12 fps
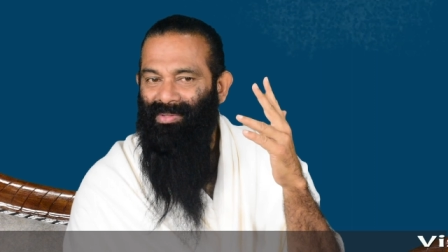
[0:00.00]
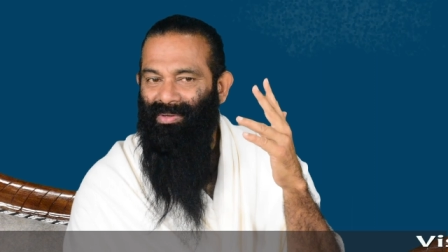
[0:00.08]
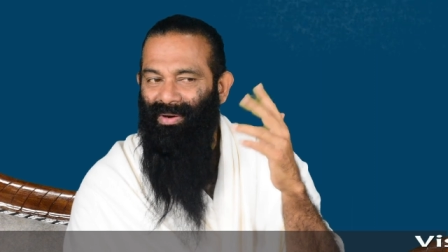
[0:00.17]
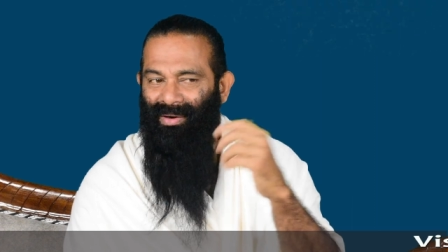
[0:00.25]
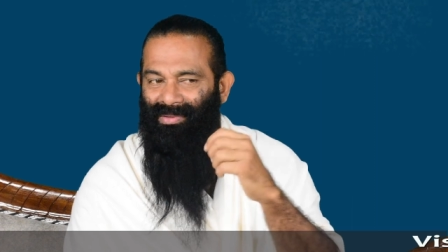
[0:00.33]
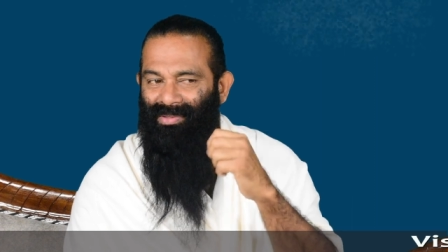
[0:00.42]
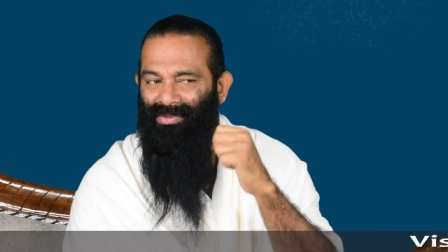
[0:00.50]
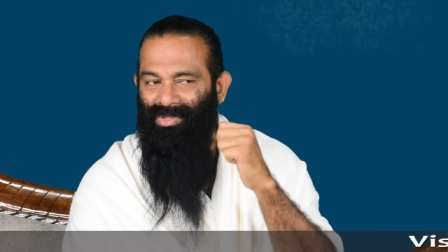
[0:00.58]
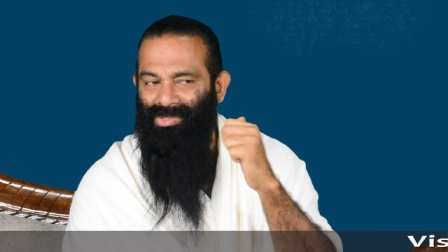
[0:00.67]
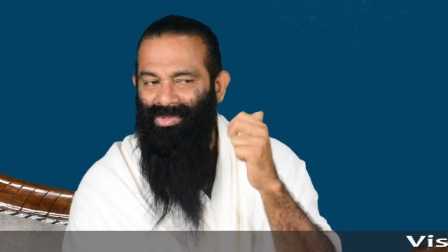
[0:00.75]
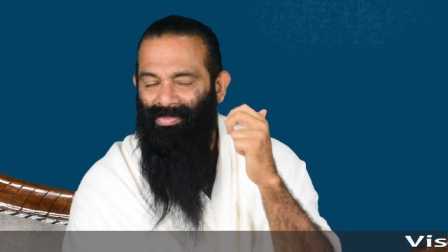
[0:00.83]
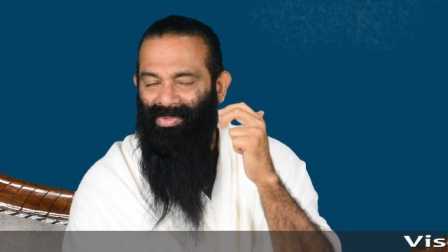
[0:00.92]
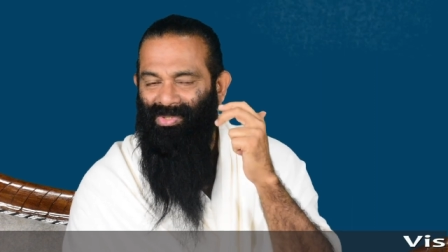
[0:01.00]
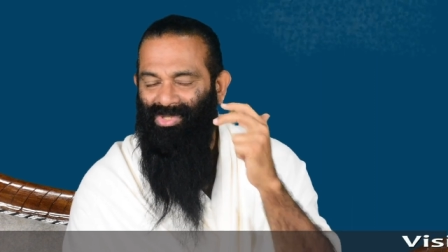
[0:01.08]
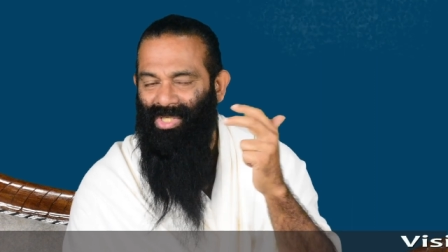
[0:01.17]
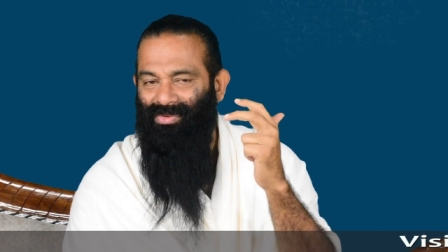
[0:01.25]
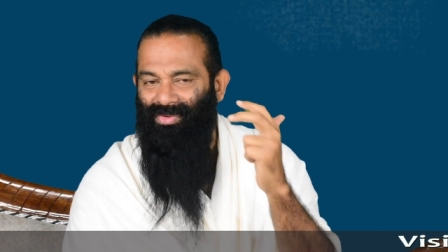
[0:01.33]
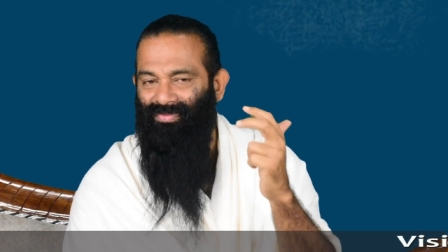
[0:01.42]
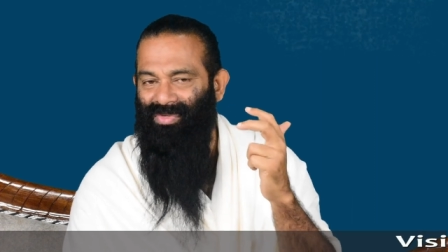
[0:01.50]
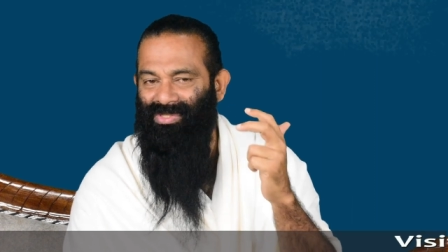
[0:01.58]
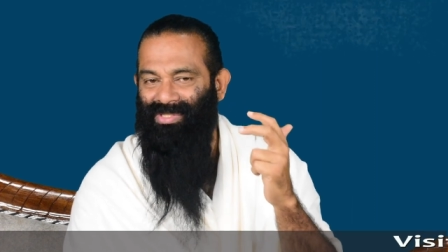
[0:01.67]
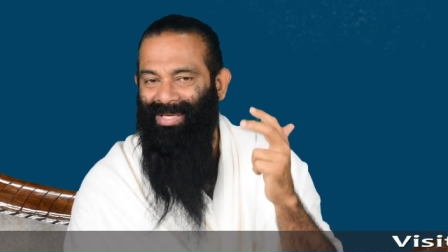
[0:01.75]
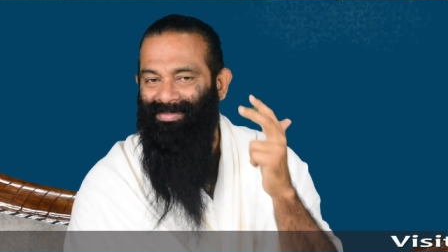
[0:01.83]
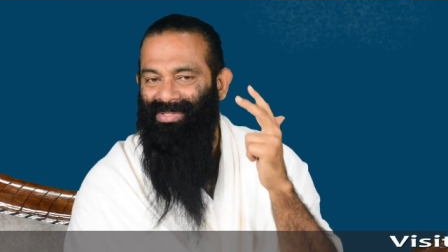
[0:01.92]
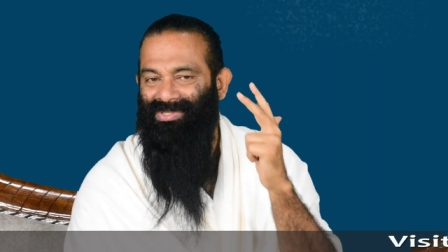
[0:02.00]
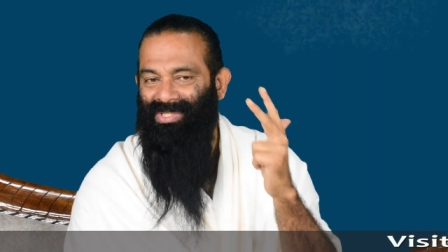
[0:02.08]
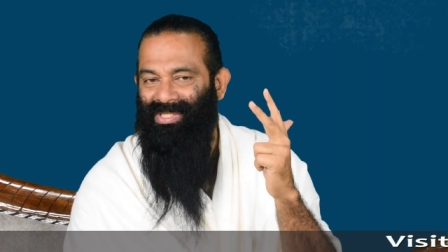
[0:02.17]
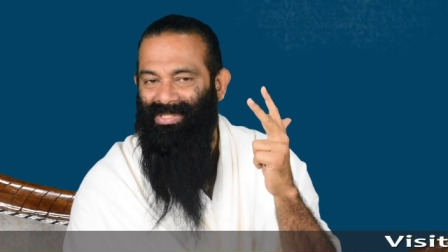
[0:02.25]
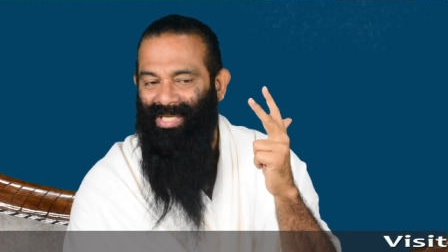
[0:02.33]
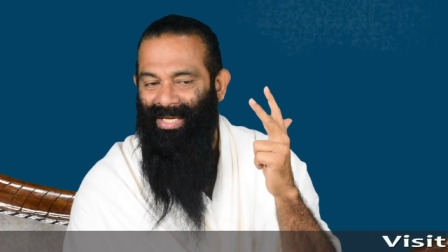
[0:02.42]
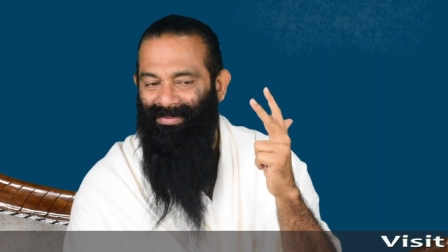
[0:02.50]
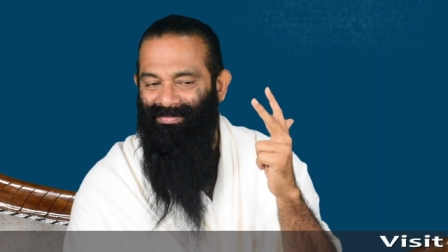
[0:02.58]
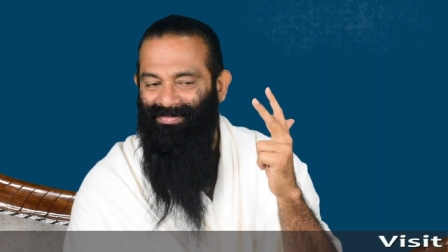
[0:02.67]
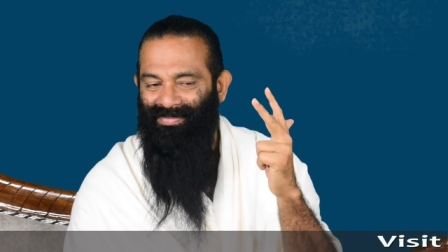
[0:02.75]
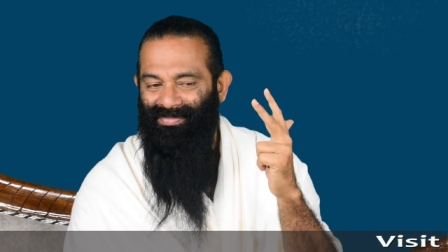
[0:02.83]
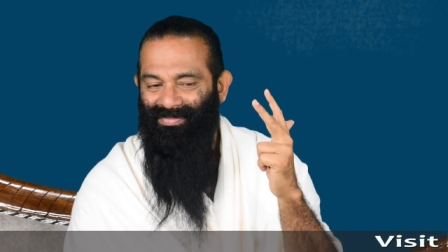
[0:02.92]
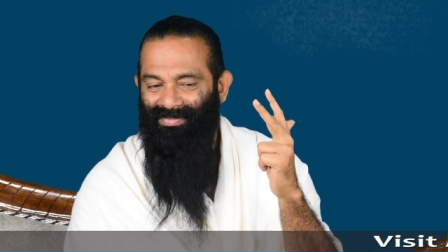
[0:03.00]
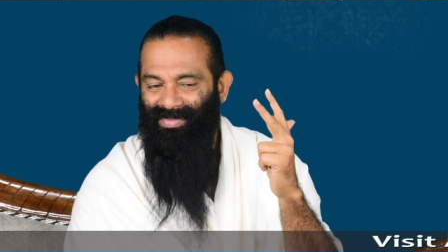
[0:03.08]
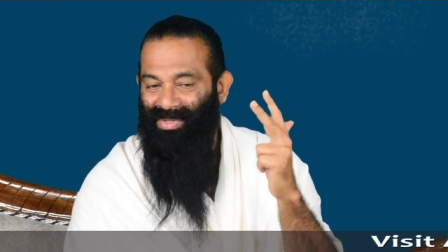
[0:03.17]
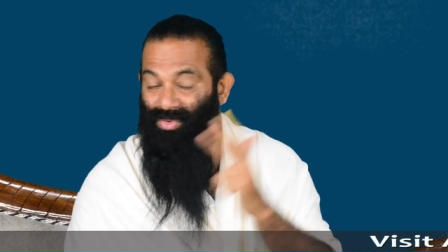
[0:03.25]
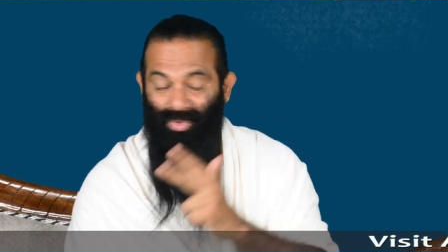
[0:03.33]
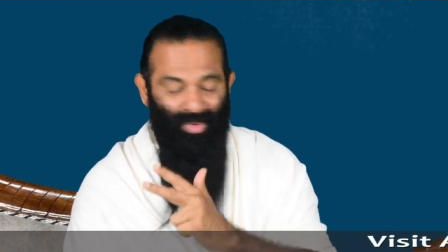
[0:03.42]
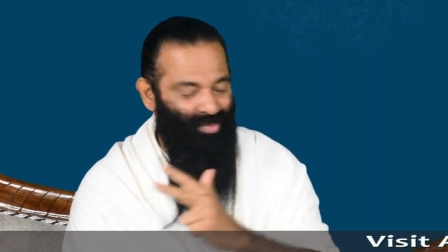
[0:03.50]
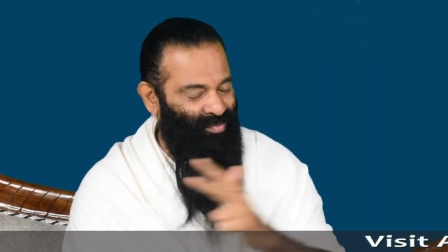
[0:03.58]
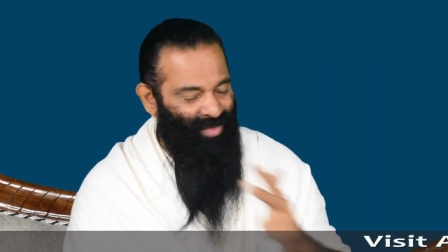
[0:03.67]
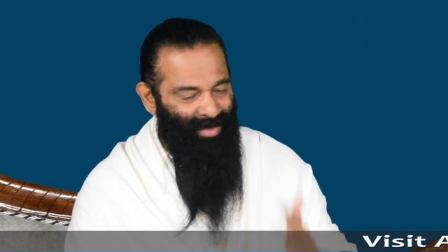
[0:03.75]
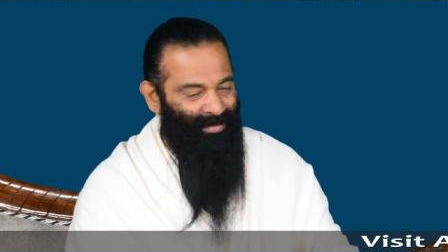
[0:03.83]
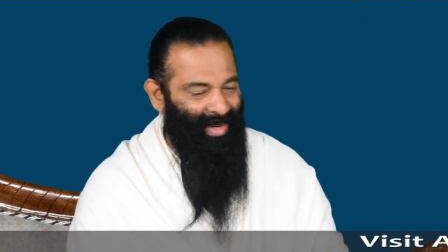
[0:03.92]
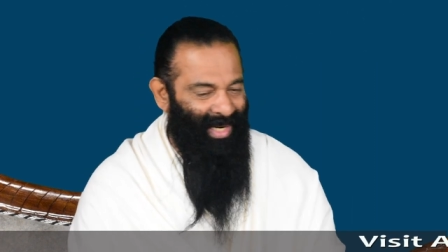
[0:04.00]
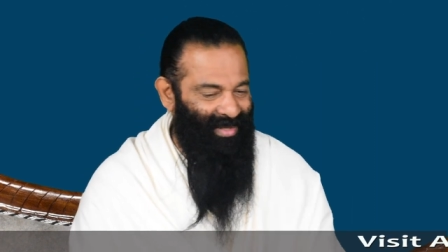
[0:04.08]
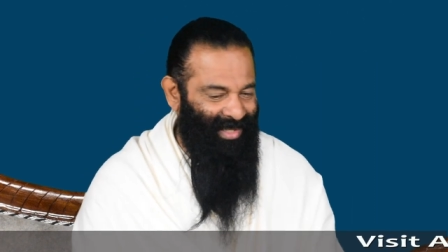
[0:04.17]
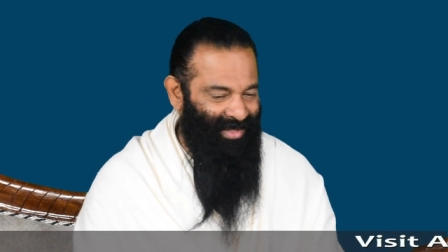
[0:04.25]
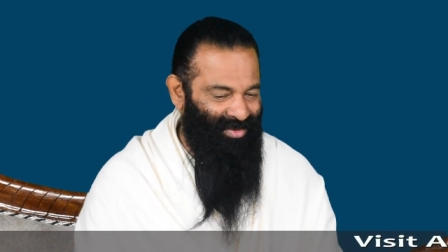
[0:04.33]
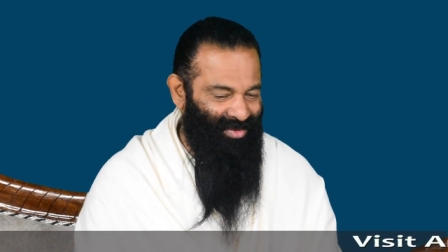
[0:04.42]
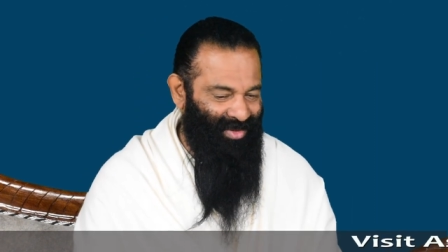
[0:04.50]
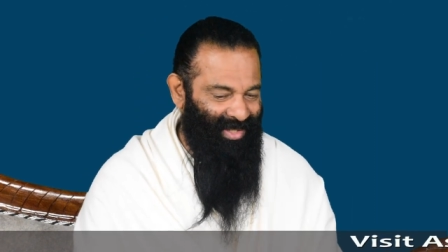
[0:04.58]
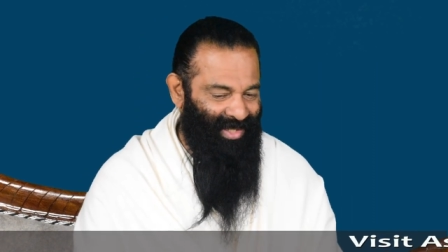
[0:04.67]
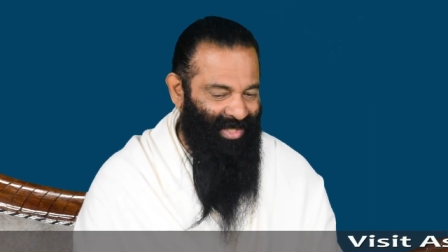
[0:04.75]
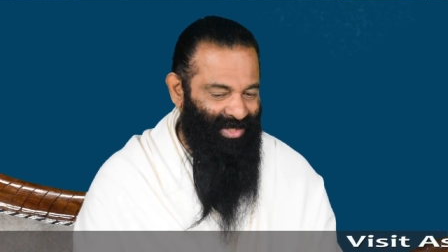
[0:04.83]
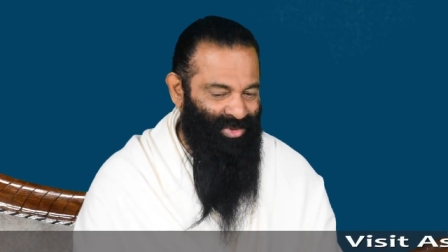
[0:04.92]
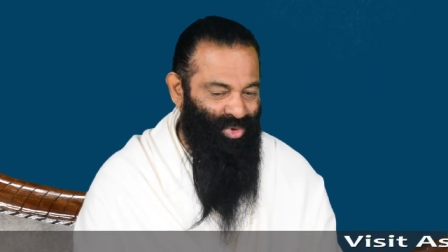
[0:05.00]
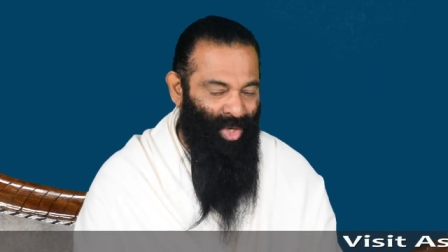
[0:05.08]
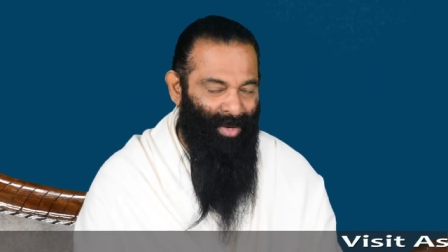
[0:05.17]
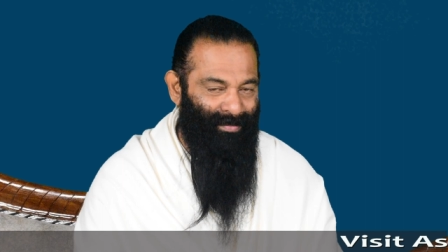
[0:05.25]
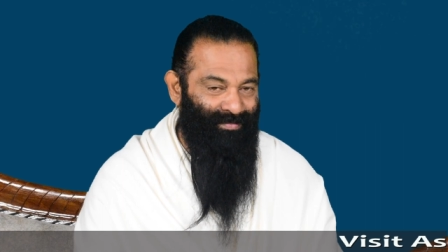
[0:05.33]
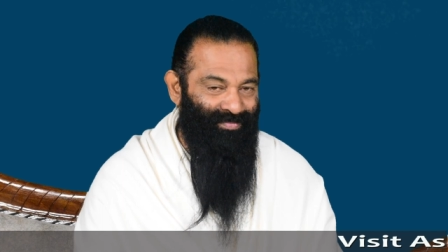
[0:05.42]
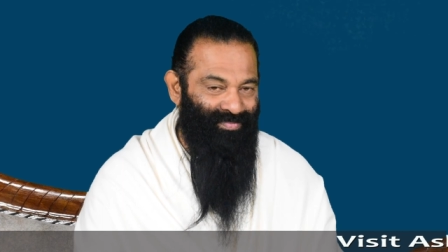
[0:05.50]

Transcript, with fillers: all the doors will be shut to the first time and second time don't feel bad that you didn't get a job